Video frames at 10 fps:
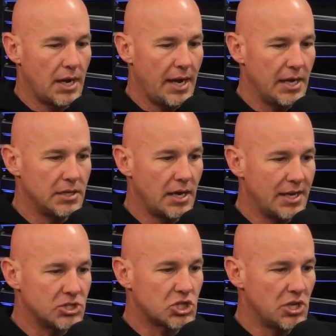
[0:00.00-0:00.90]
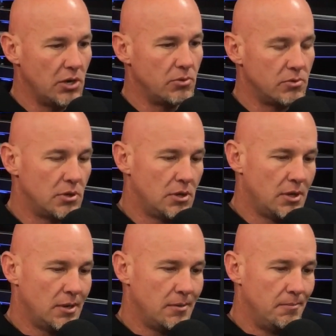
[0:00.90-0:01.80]
and, and so,
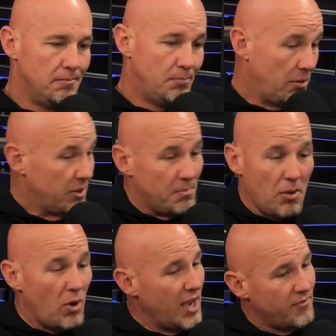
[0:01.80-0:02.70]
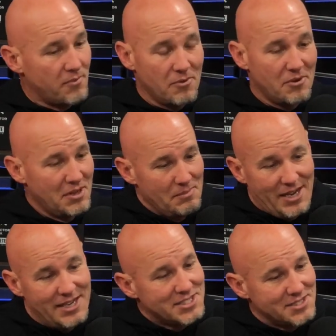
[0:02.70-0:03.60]
but with my wife,
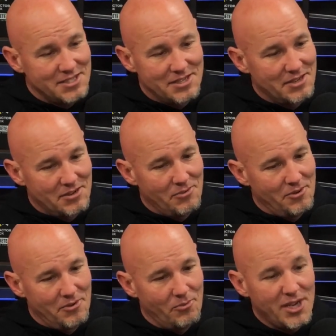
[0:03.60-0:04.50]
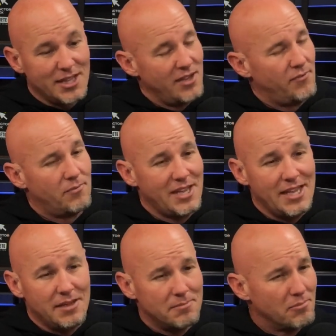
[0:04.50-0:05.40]
man, it's, we live,
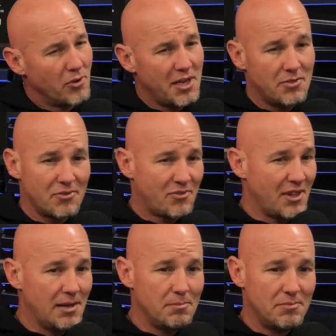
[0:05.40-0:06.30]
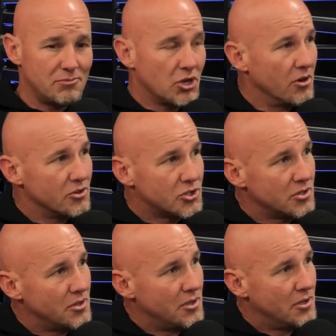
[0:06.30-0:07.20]
eat, breathe, sleep, church.
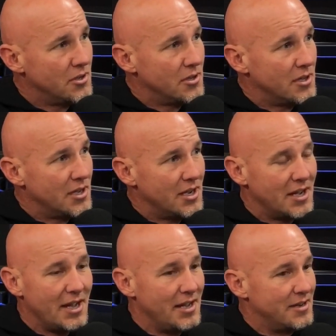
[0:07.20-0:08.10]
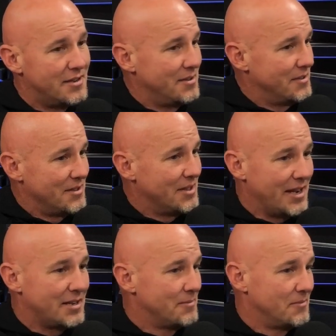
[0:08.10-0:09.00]
And
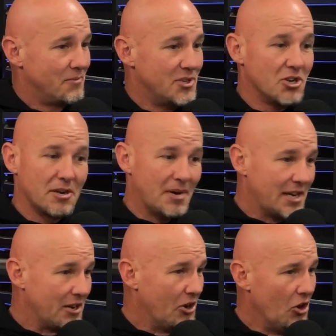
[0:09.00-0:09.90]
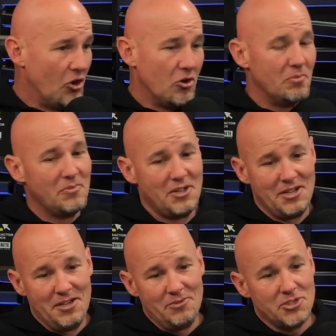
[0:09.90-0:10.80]
like, we talk about it at home.
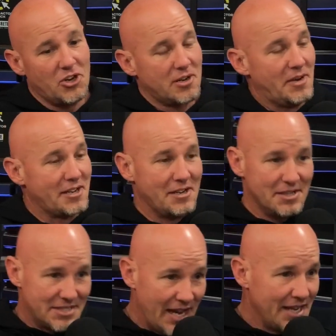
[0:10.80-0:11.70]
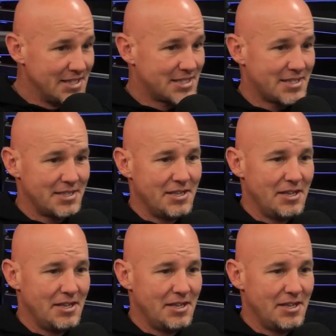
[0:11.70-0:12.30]
We talk about it on dates